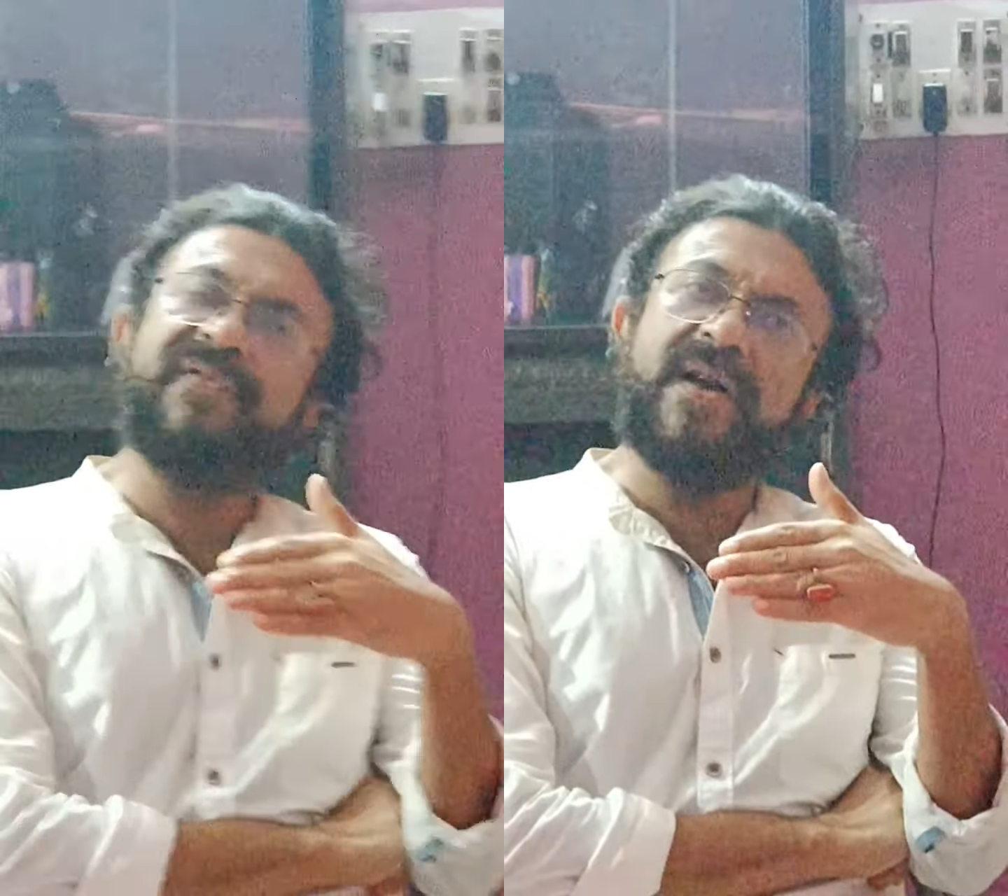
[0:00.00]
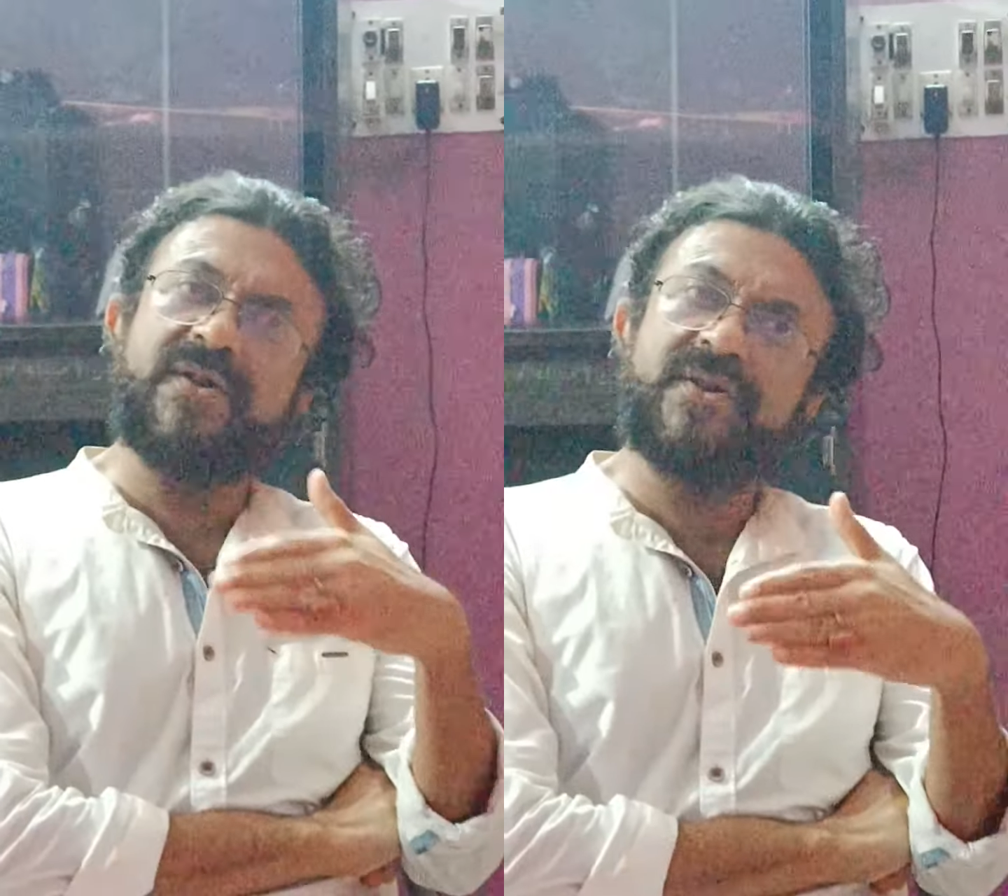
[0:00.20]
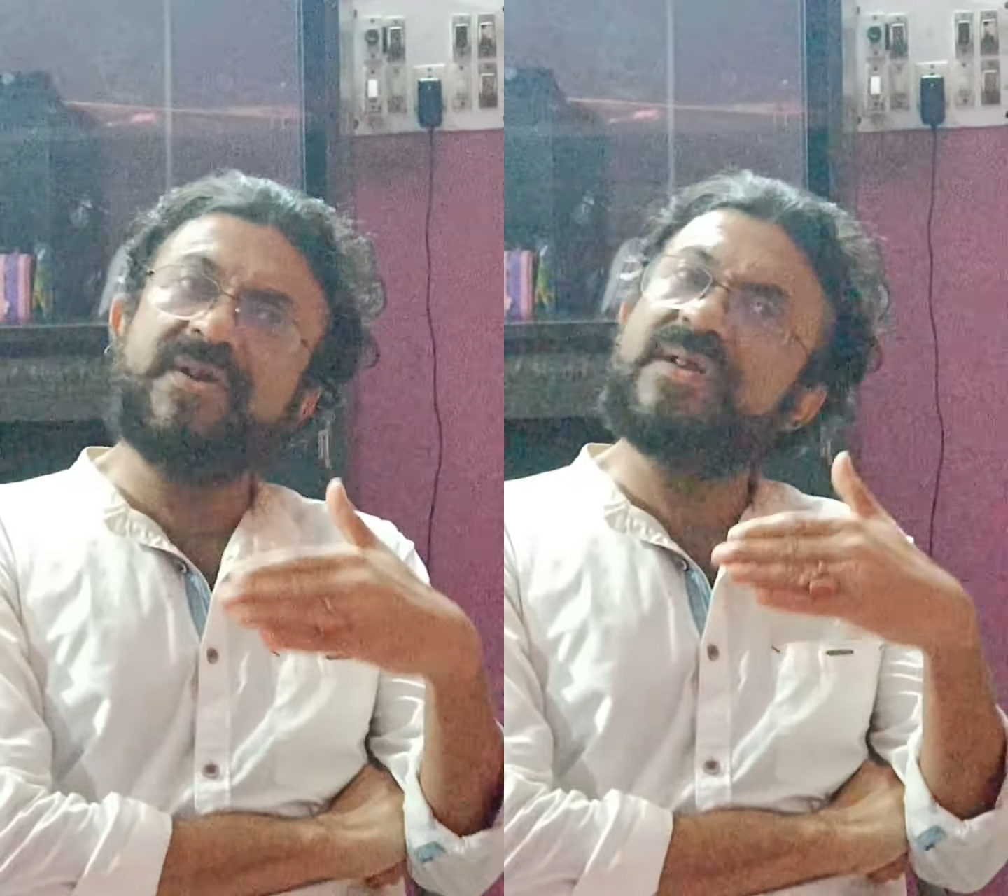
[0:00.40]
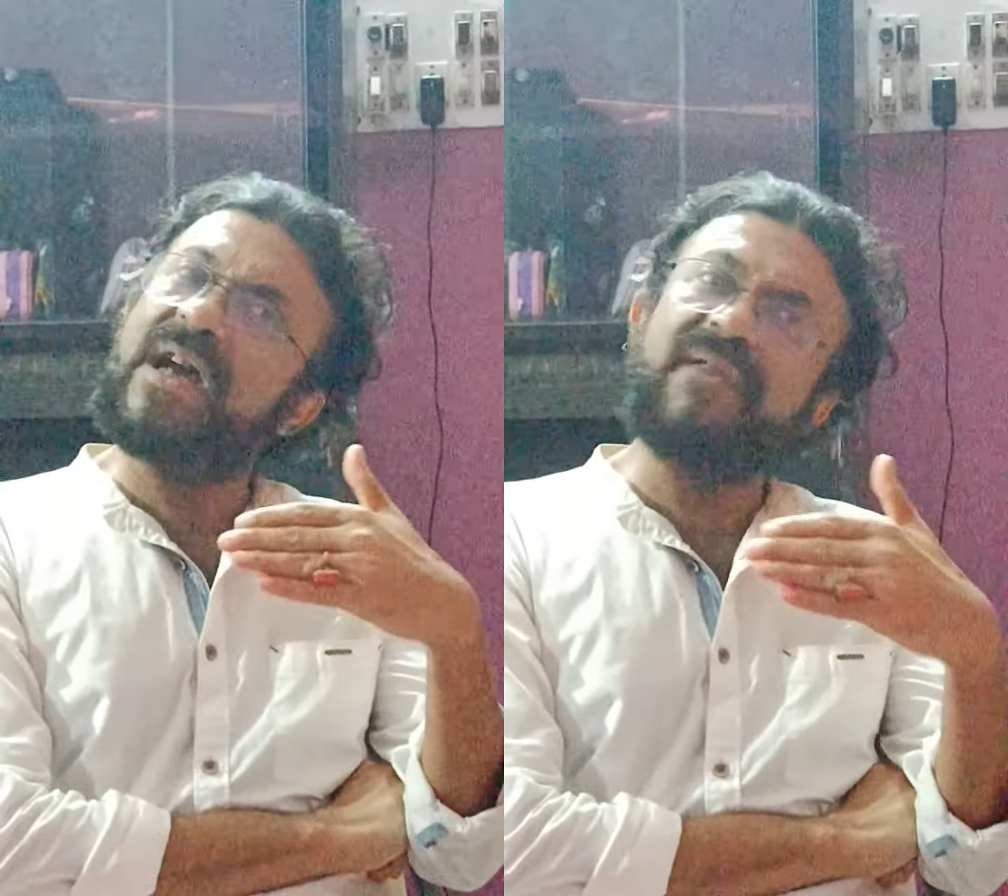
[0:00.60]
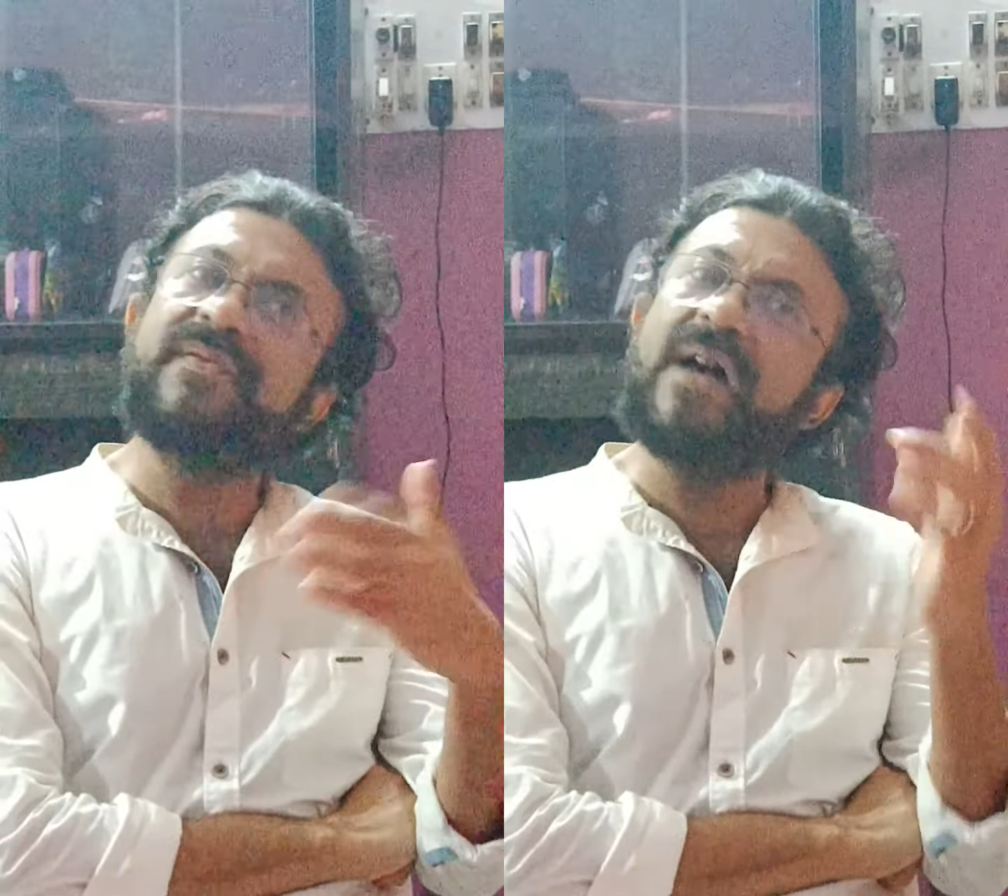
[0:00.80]
functions I
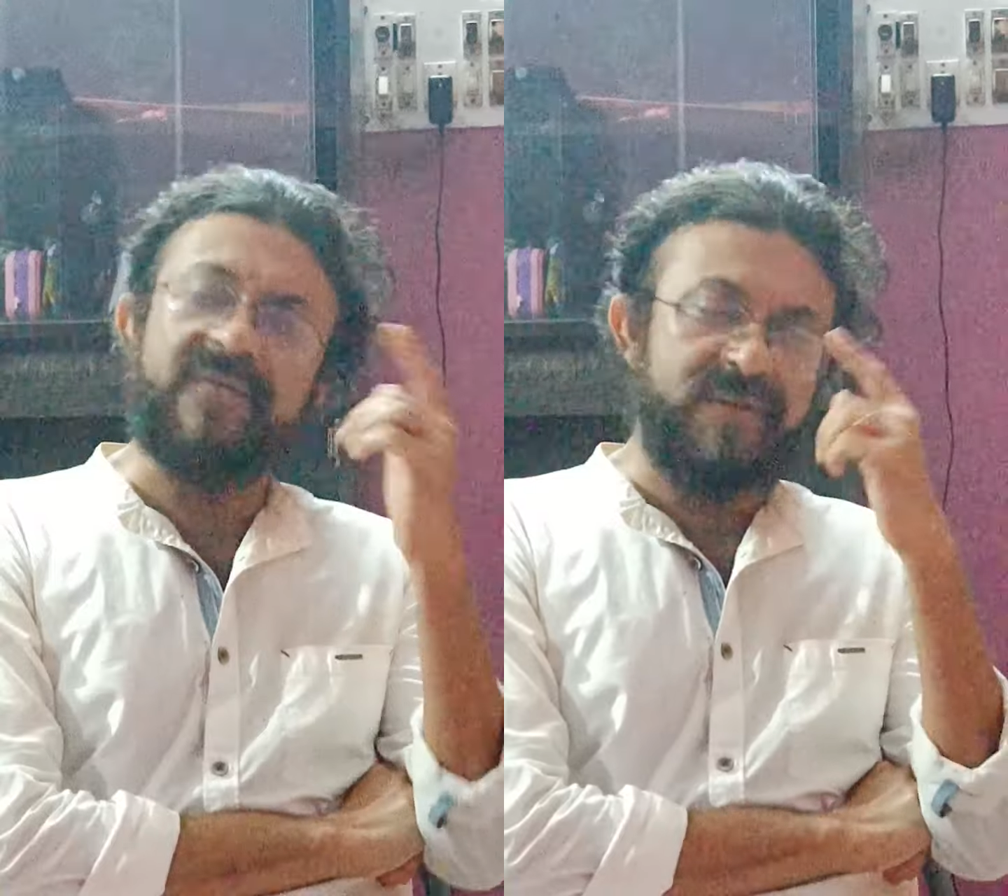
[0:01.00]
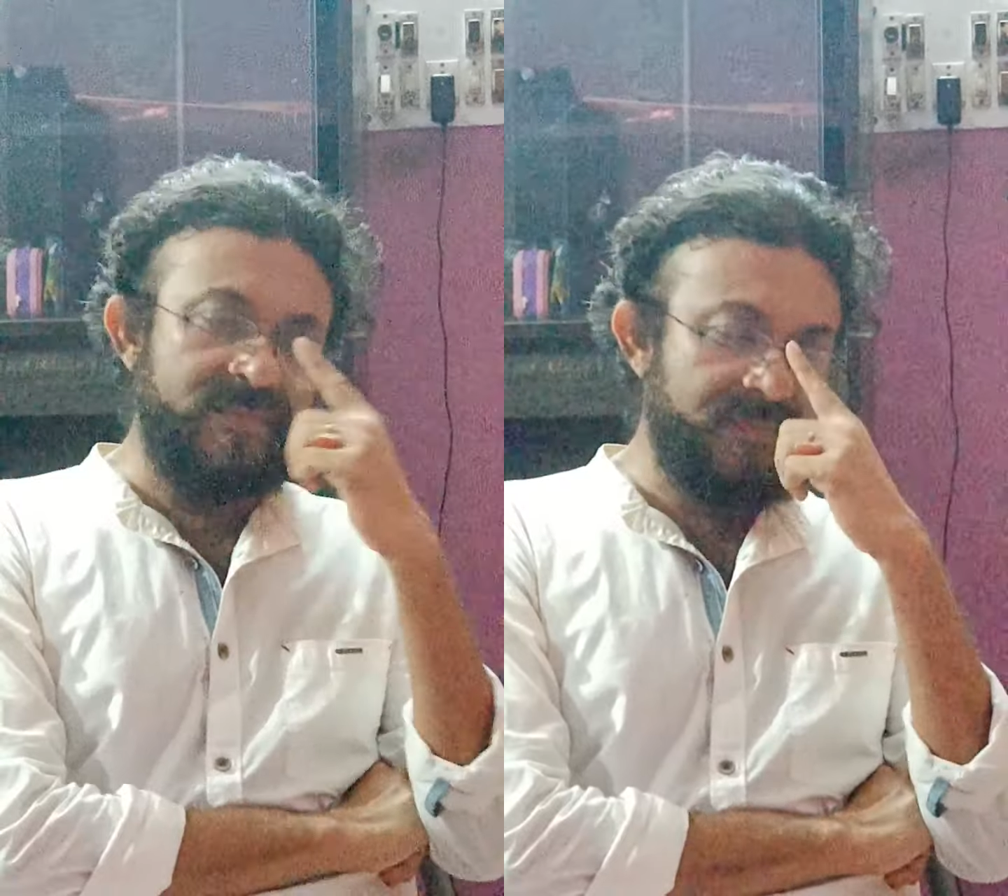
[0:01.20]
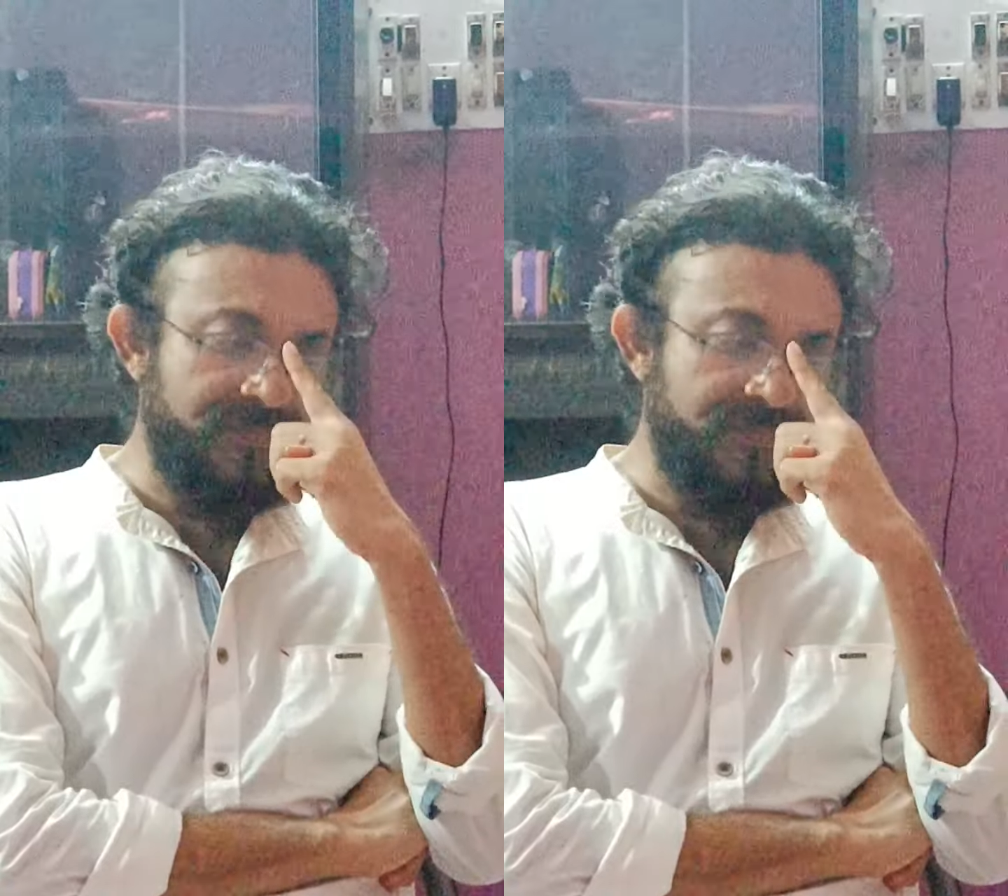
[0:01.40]
have covered.